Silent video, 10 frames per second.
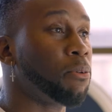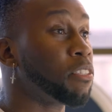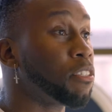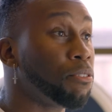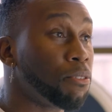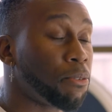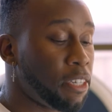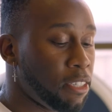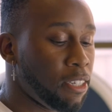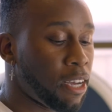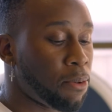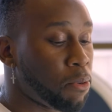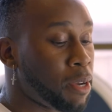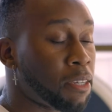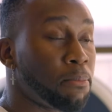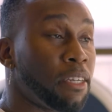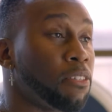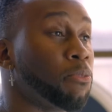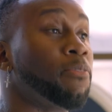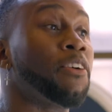wasn't too crazy, I would recommend the
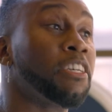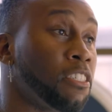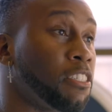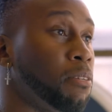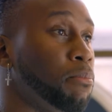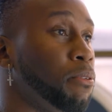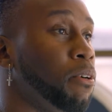refreshing shampoo.